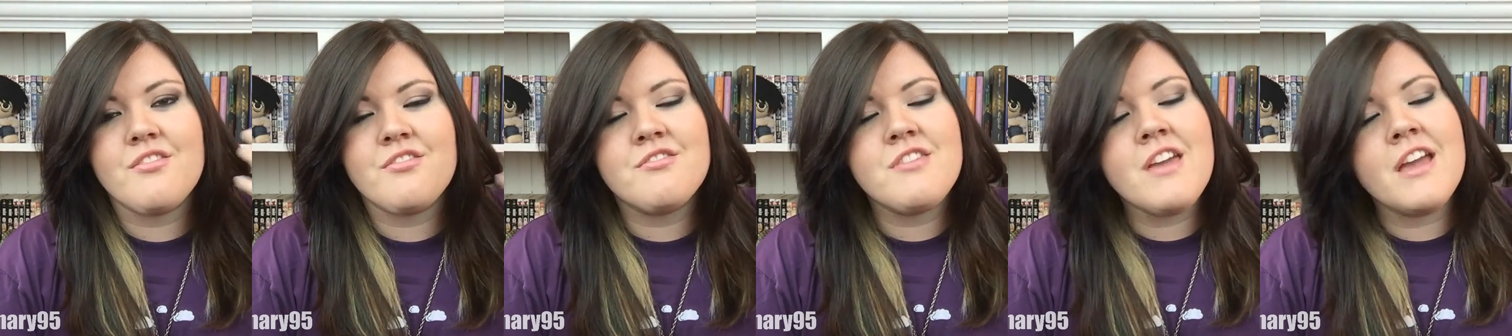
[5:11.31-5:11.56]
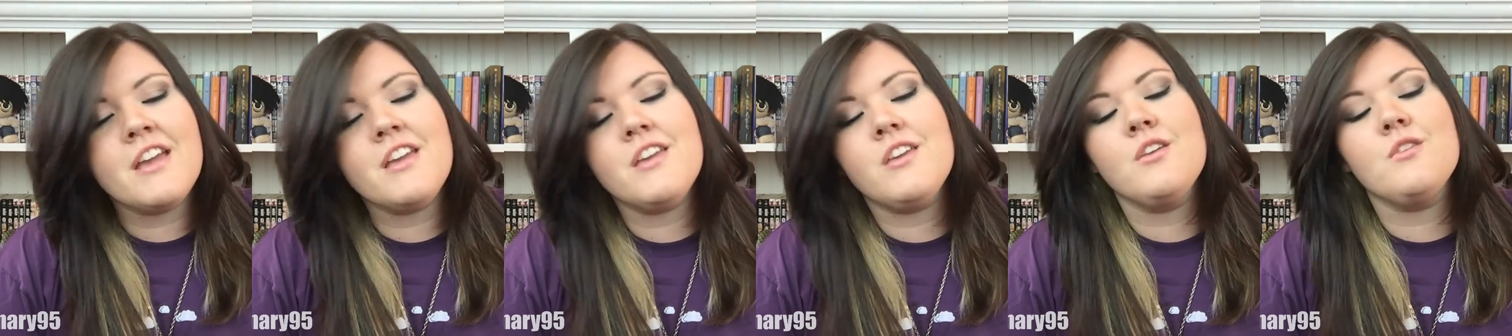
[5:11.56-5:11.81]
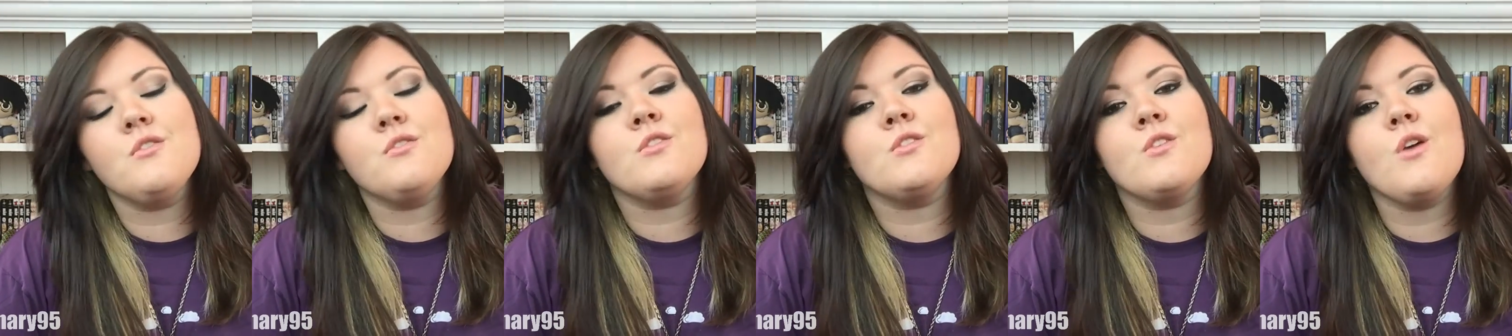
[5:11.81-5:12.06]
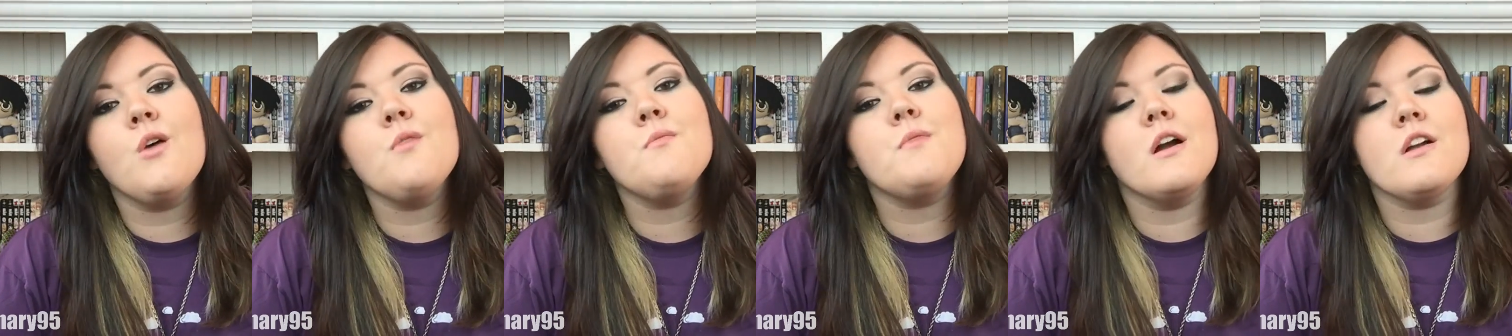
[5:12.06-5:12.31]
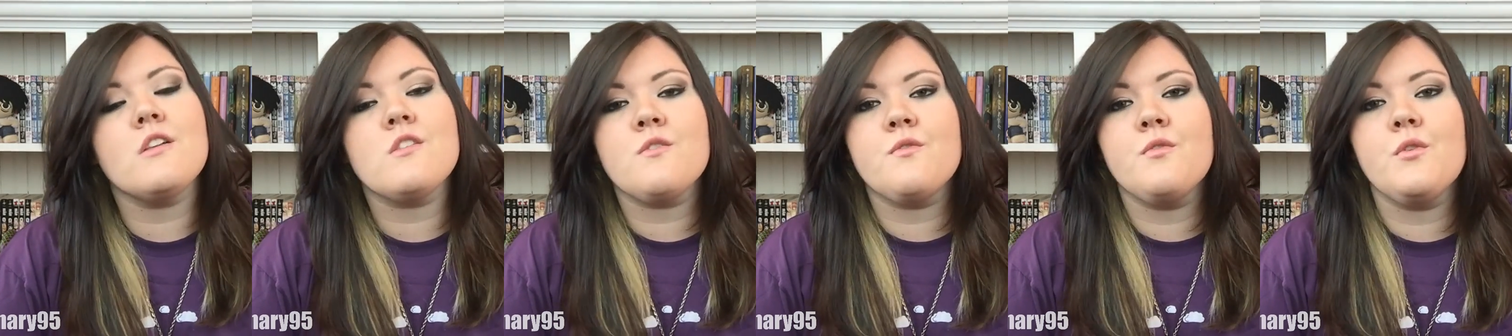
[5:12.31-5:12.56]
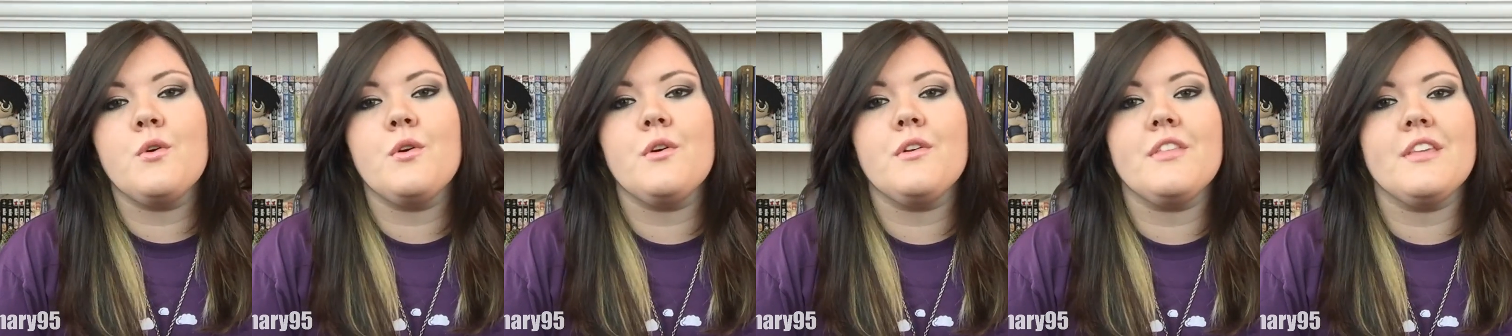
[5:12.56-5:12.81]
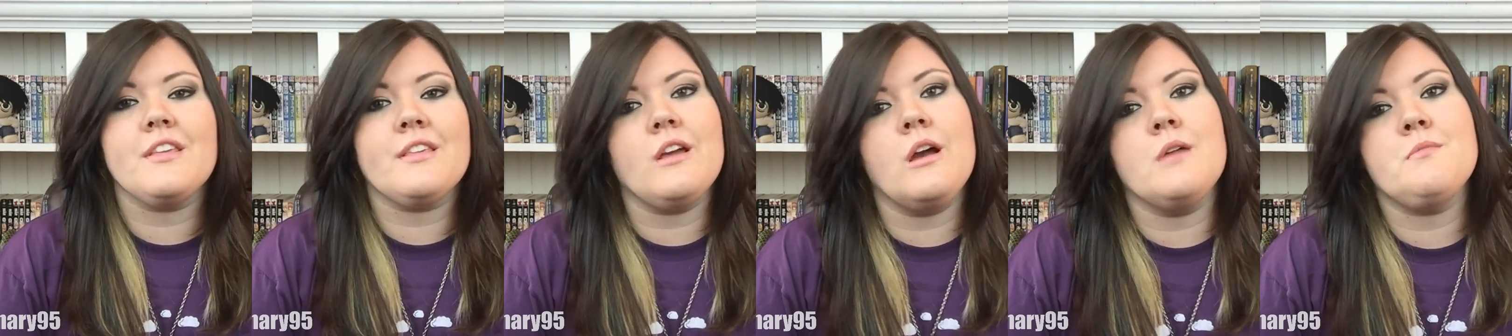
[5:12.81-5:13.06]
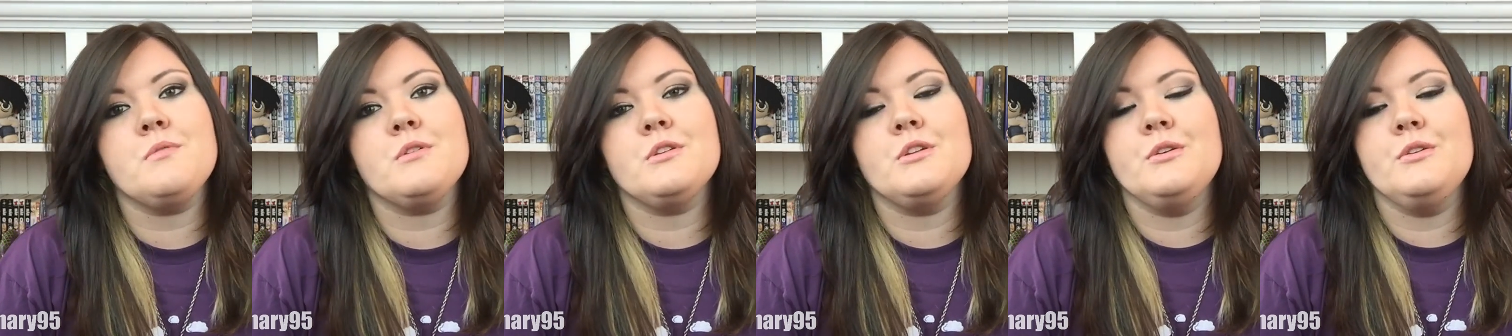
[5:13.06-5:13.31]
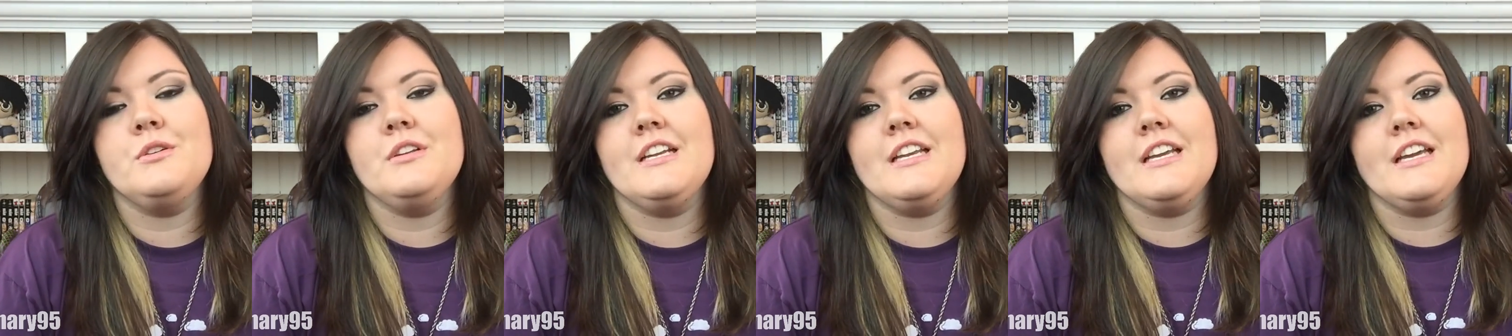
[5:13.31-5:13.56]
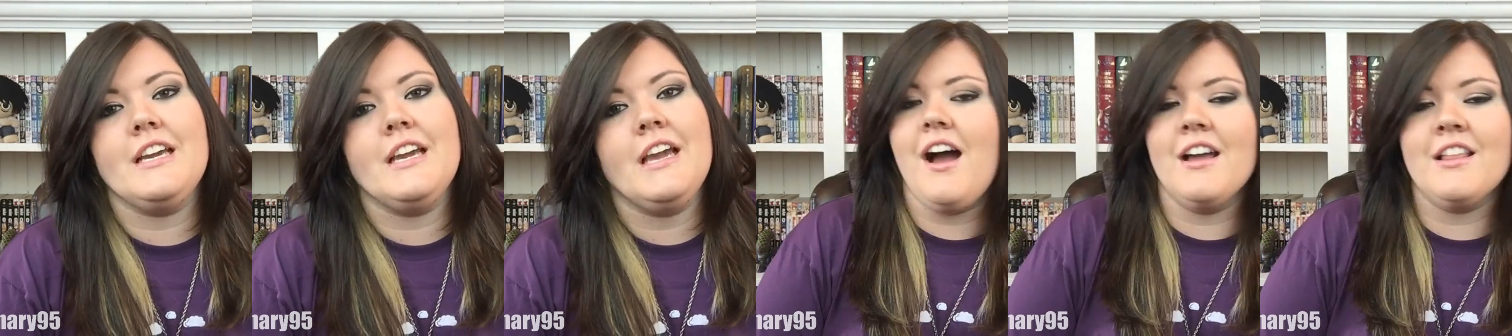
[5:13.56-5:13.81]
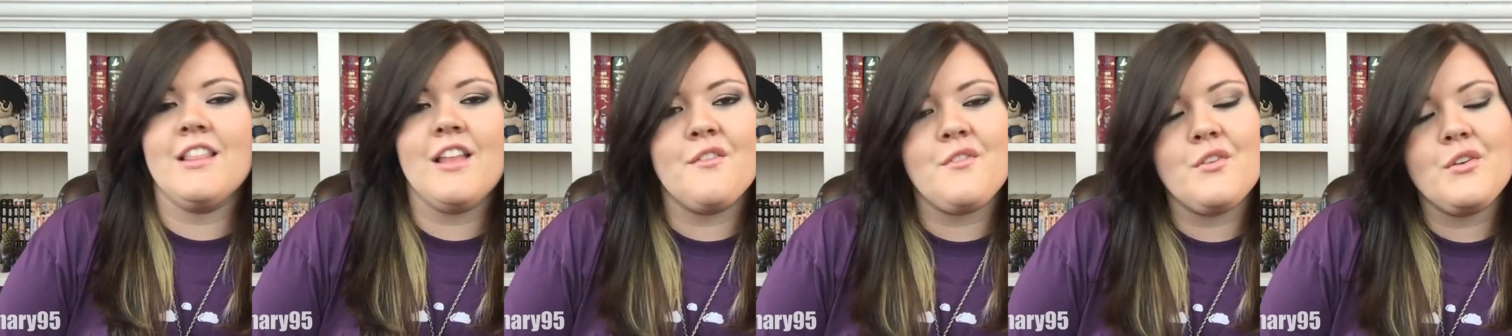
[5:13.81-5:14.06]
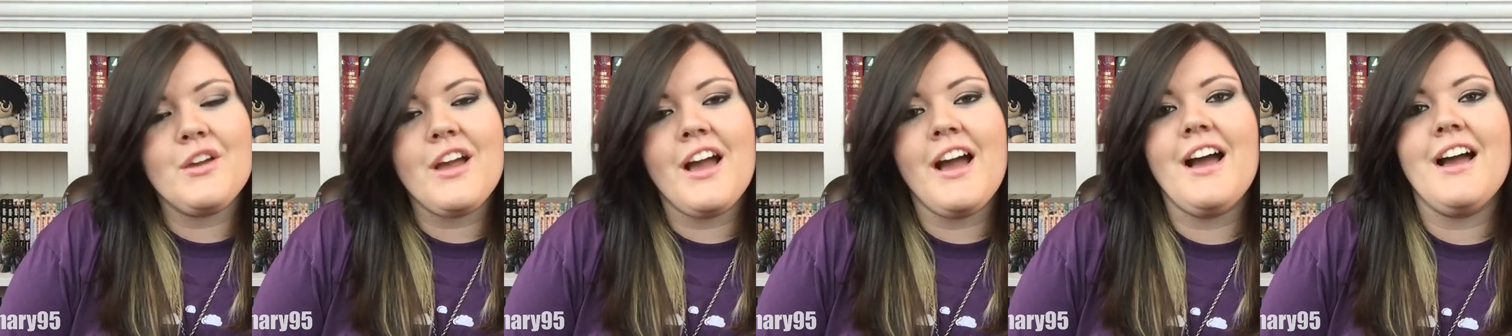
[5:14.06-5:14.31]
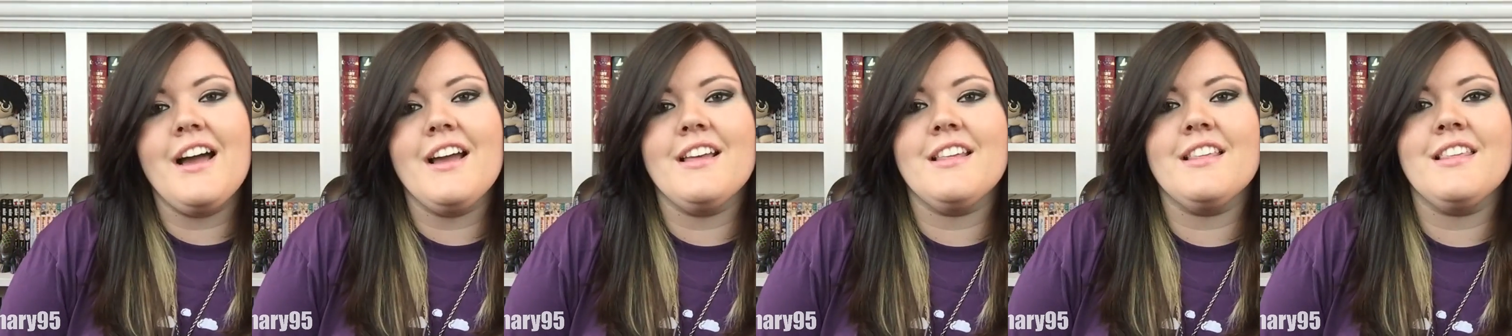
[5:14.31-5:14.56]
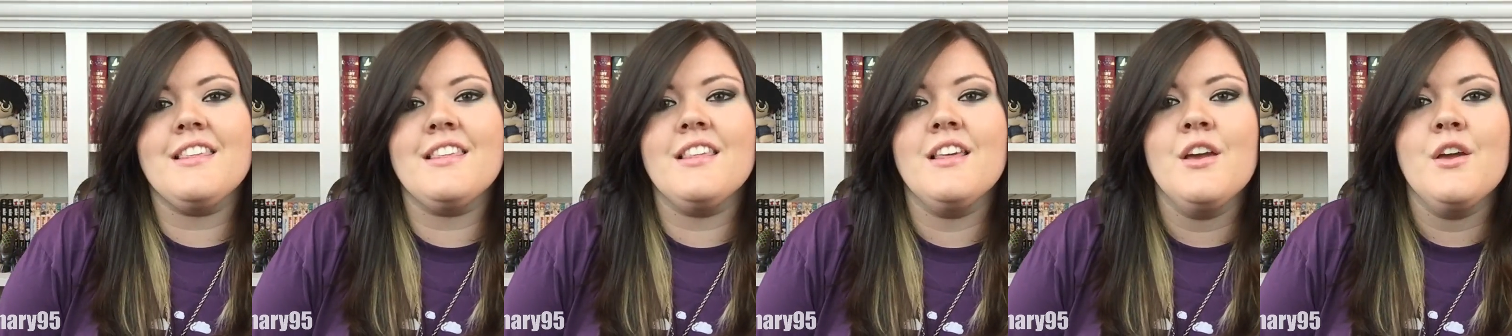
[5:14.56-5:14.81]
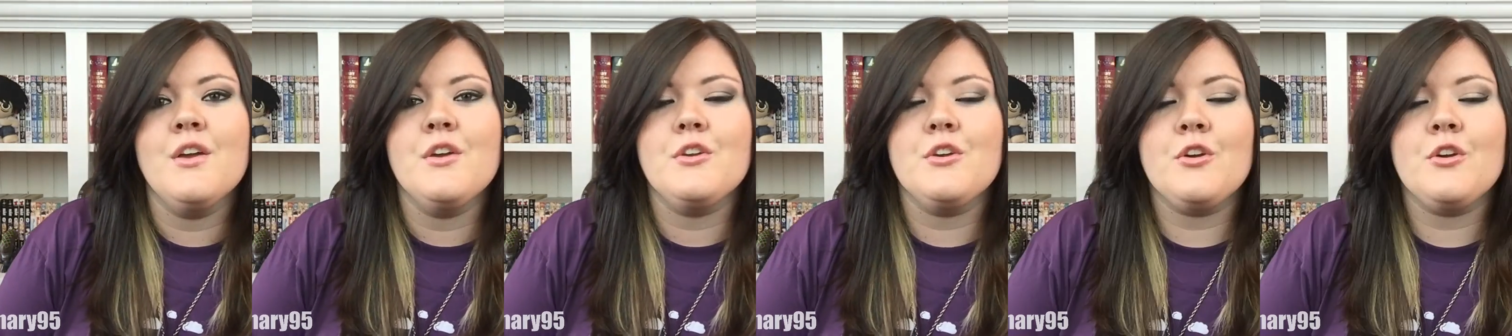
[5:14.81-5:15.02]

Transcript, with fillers: thank you so much for this opportunity. I love you guys.